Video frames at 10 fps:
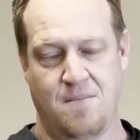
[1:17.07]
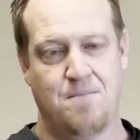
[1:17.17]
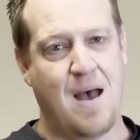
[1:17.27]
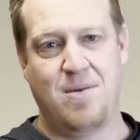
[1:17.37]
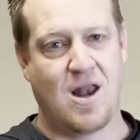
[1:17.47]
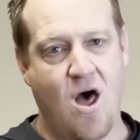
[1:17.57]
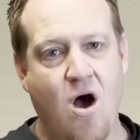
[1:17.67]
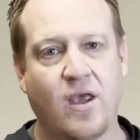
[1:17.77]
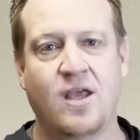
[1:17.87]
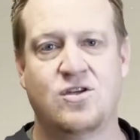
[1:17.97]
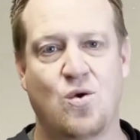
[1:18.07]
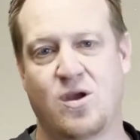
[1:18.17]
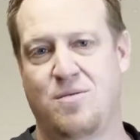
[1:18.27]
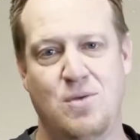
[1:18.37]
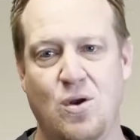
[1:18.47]
By belonging to
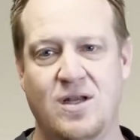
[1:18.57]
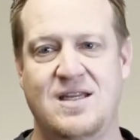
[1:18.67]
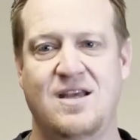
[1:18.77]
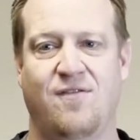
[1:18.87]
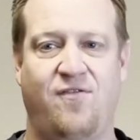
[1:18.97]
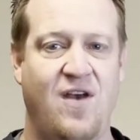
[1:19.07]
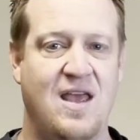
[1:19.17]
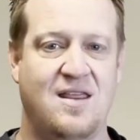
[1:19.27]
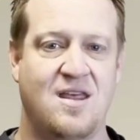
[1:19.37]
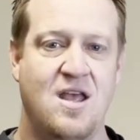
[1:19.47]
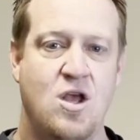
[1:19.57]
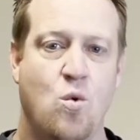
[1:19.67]
a community of faith,